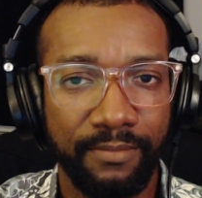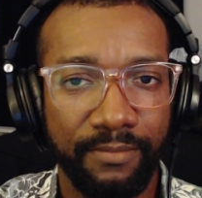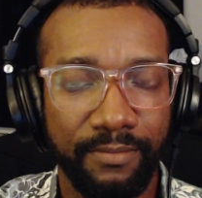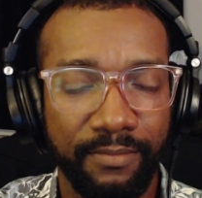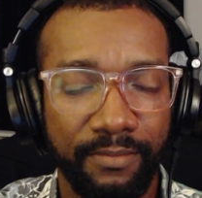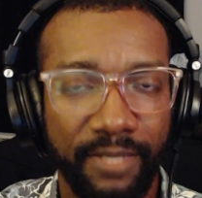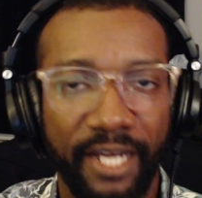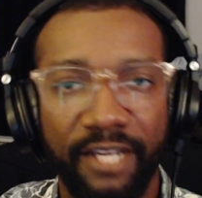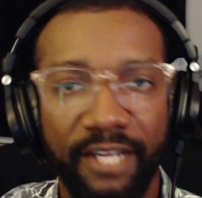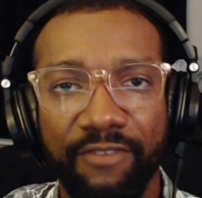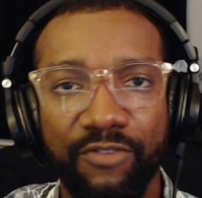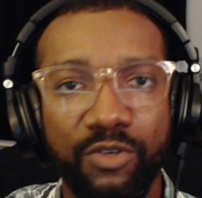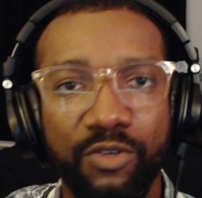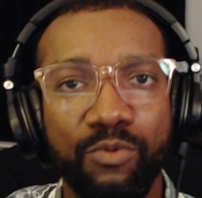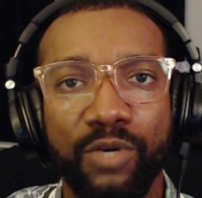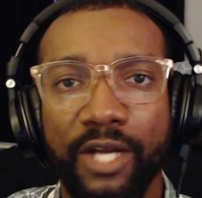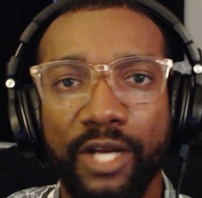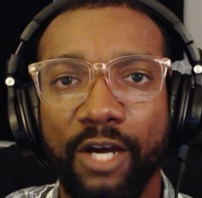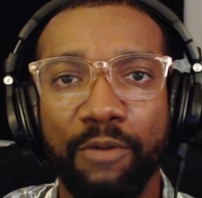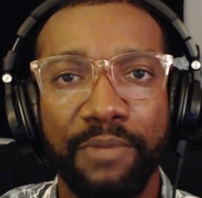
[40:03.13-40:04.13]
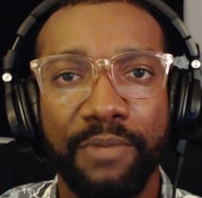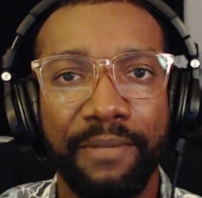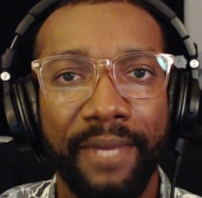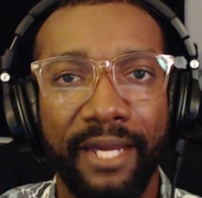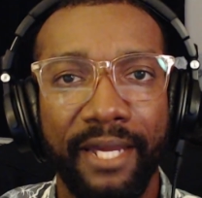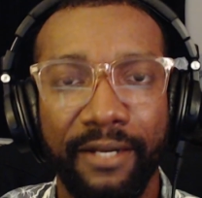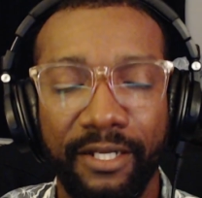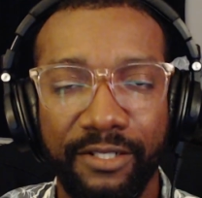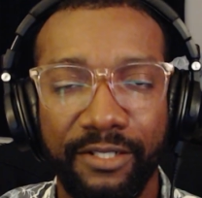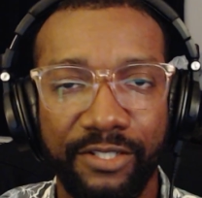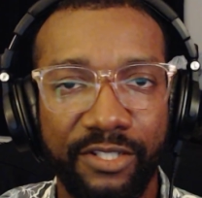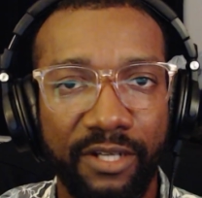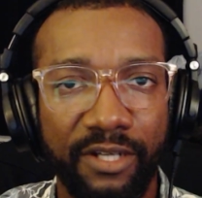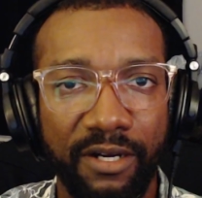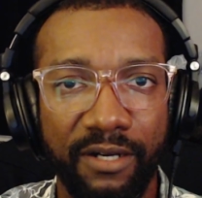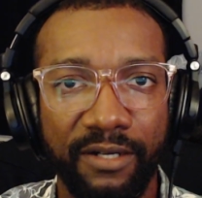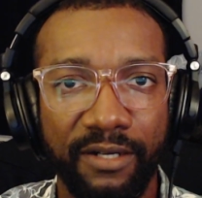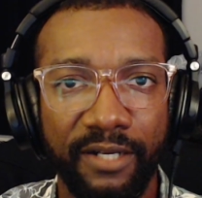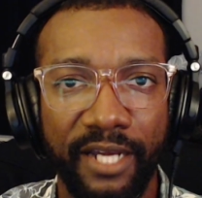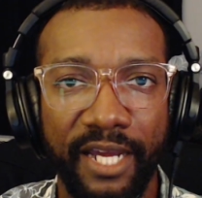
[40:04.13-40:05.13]
Like, if you were to help me make a
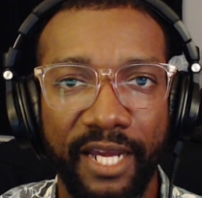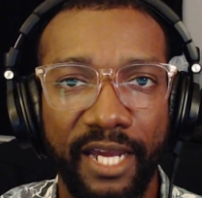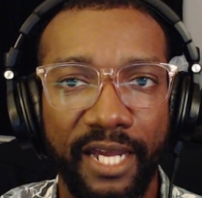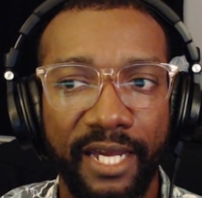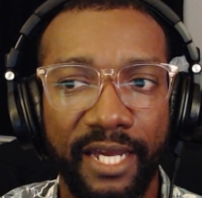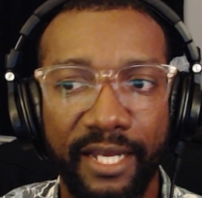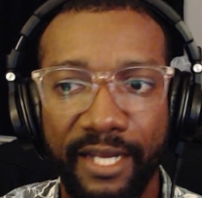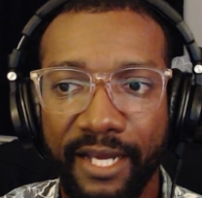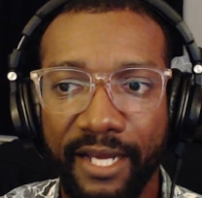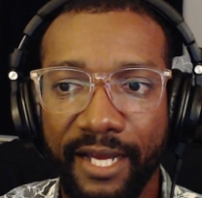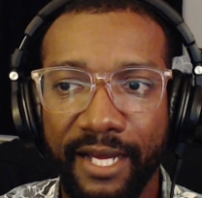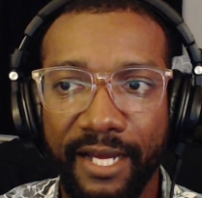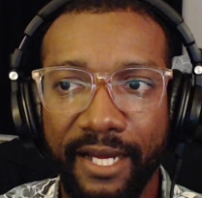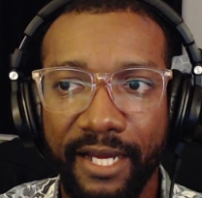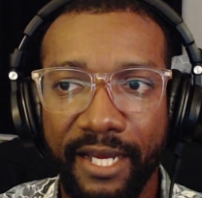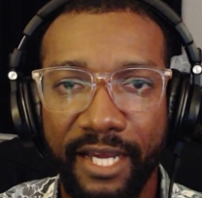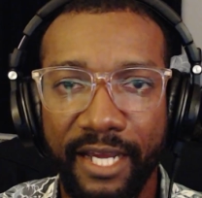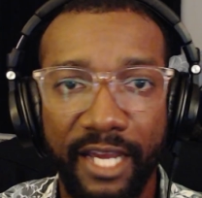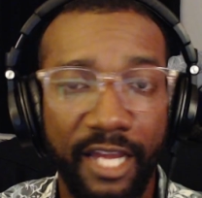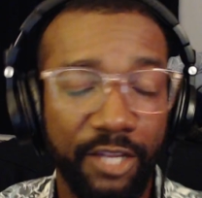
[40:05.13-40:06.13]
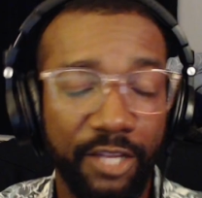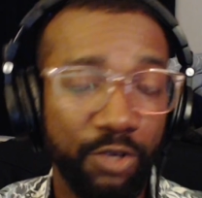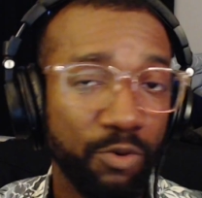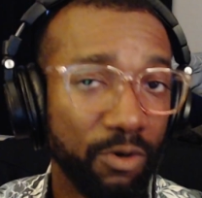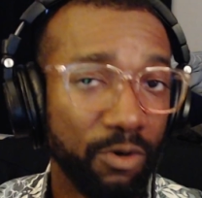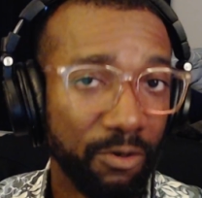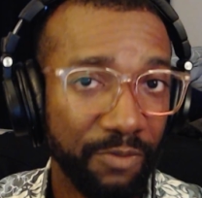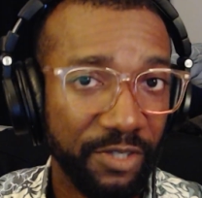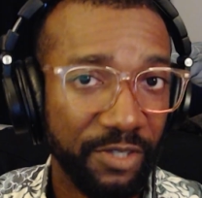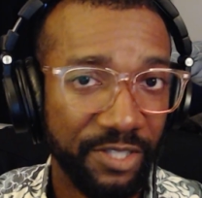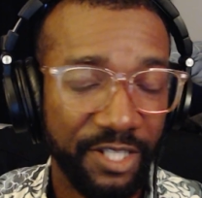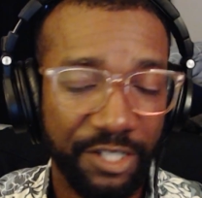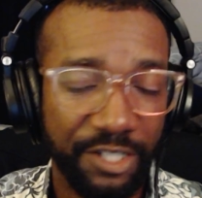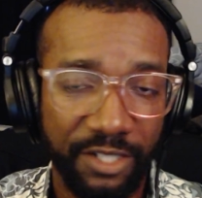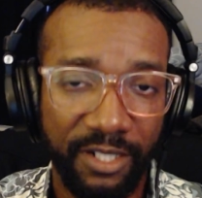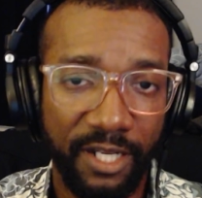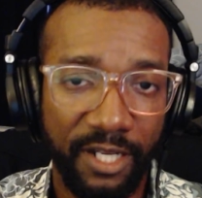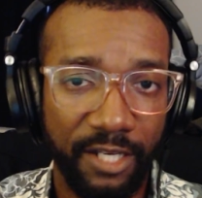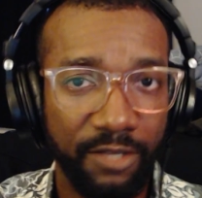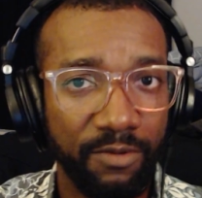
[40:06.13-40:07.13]
song and you were a musician
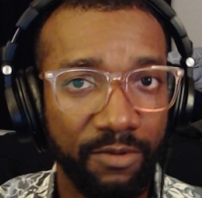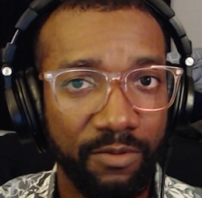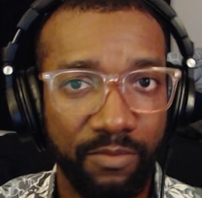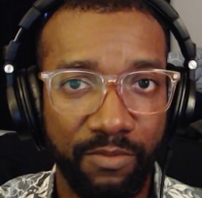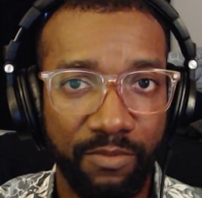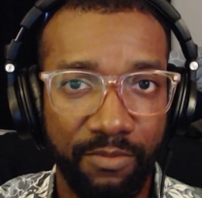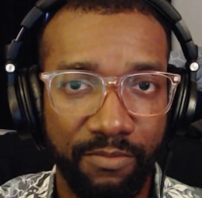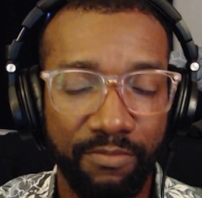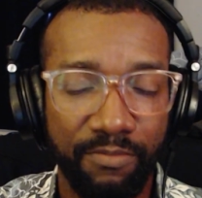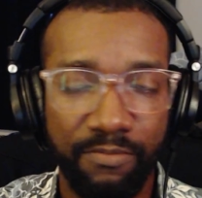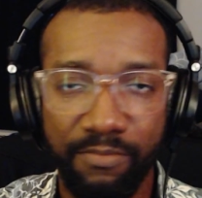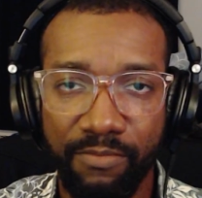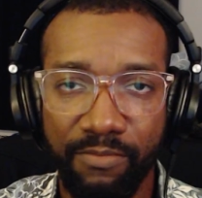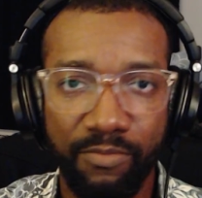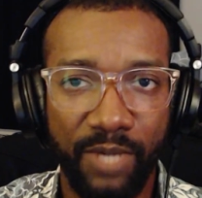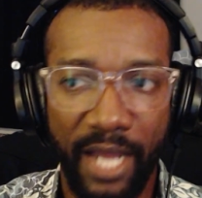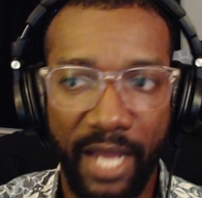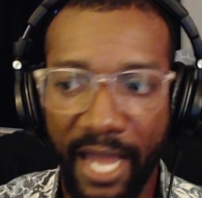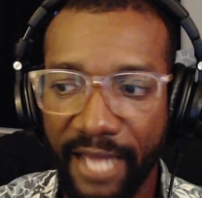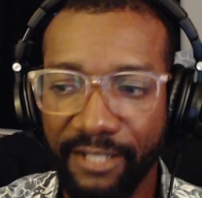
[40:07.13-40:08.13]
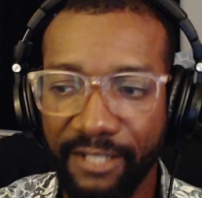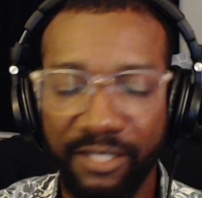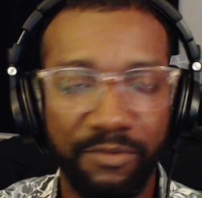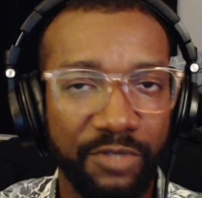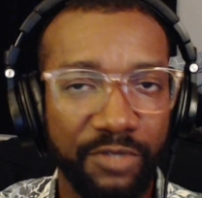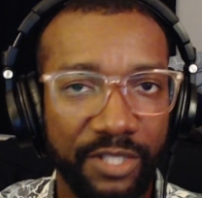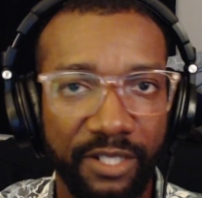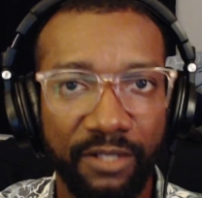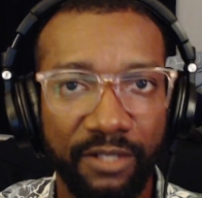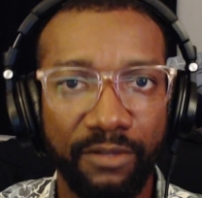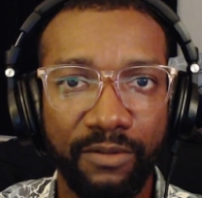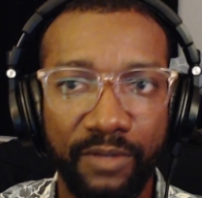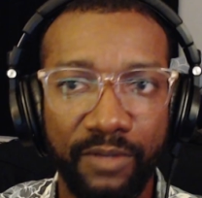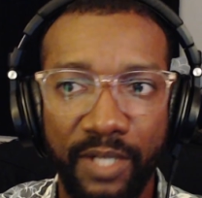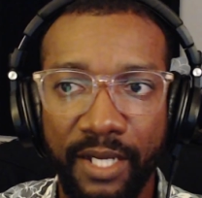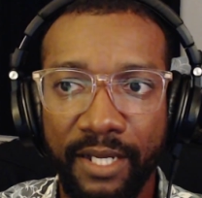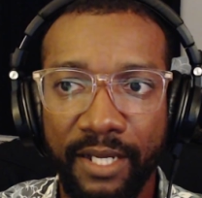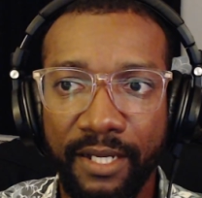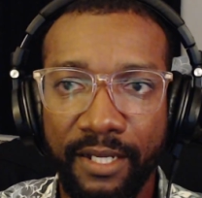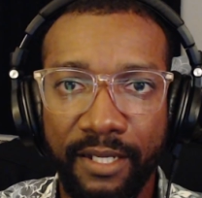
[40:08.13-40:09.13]
and you had some skill
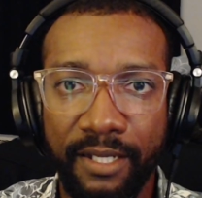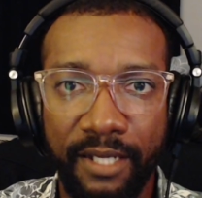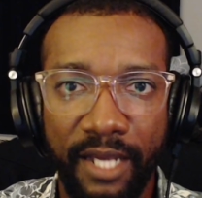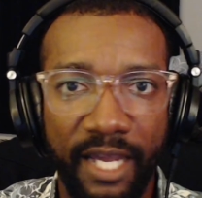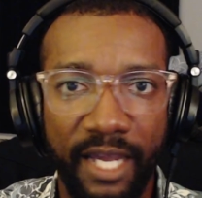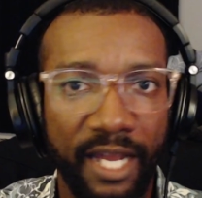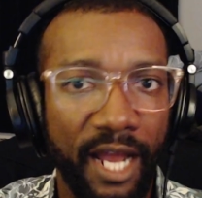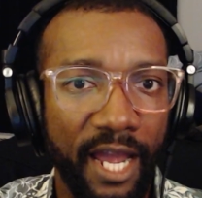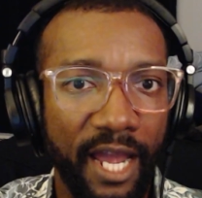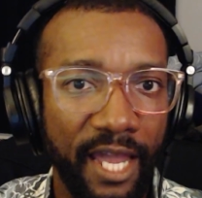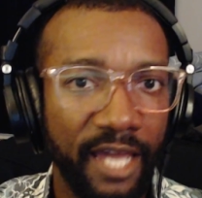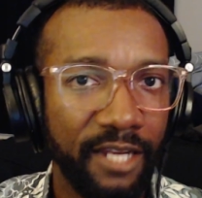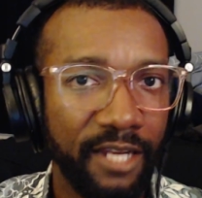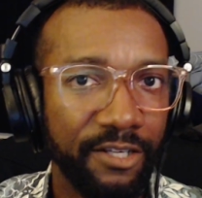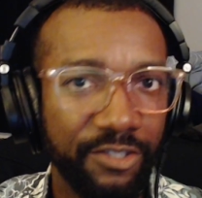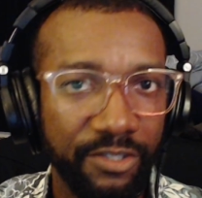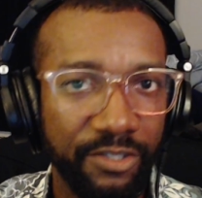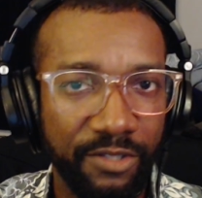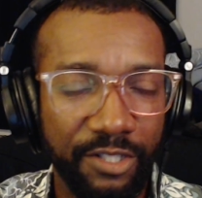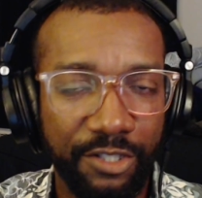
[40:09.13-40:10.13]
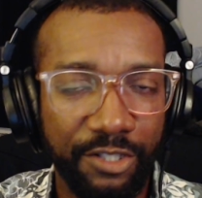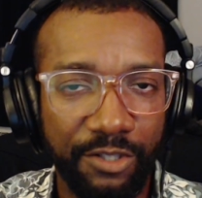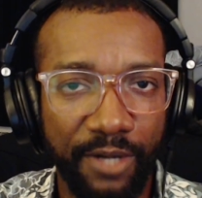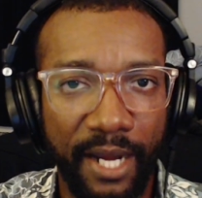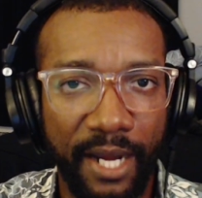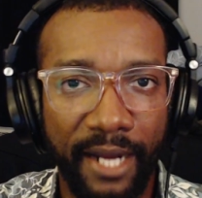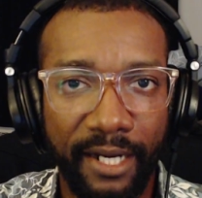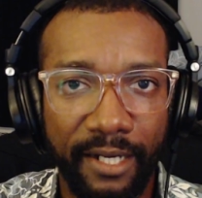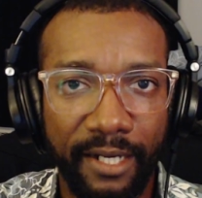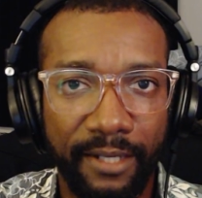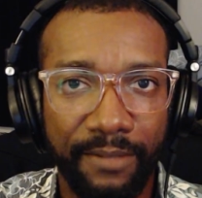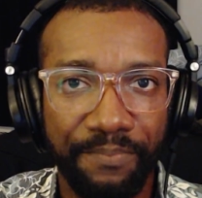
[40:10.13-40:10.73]
and I handed you this track,